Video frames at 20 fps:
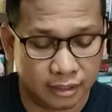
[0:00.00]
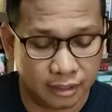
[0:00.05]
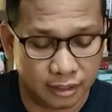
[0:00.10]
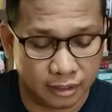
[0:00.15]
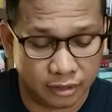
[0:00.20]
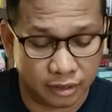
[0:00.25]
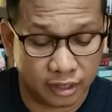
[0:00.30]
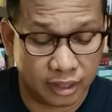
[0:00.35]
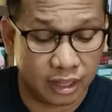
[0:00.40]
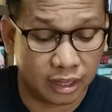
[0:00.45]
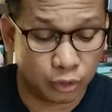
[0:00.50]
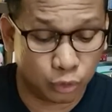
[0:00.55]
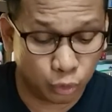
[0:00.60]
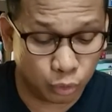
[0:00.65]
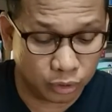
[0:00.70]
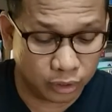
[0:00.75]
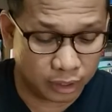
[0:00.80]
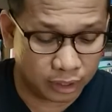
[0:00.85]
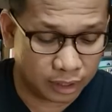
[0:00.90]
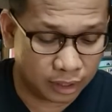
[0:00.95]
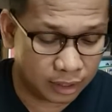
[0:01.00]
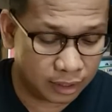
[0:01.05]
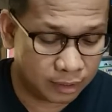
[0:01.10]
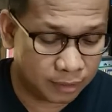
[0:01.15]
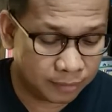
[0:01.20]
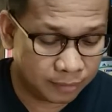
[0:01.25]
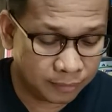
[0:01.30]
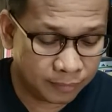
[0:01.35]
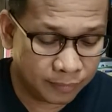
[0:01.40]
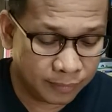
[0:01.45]
yung kanilang ruler,
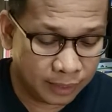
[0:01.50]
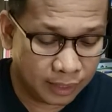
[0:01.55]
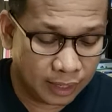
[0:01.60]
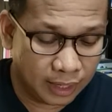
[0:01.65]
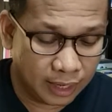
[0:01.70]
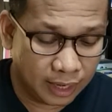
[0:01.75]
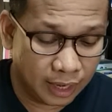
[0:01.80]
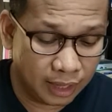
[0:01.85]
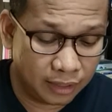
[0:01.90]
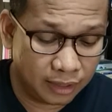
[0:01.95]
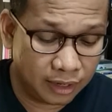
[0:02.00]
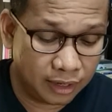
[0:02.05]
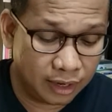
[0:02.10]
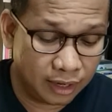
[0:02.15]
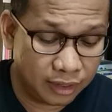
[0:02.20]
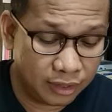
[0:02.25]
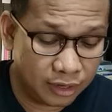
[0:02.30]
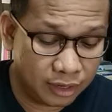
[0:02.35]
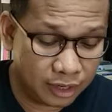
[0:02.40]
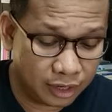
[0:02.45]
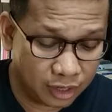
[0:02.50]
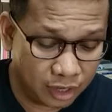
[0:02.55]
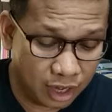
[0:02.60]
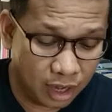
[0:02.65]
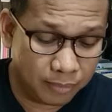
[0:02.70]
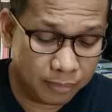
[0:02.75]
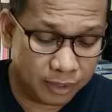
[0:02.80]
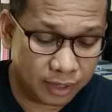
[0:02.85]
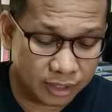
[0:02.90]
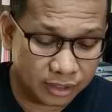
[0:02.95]
"and then under the
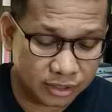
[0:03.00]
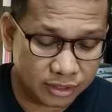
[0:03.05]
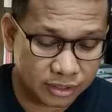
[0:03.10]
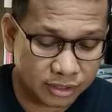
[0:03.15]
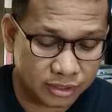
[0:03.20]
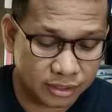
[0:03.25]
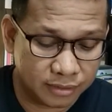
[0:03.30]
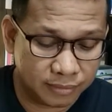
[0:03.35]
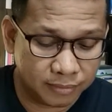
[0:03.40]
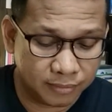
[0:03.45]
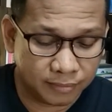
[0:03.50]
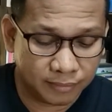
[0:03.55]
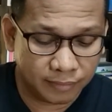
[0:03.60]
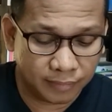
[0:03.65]
communists.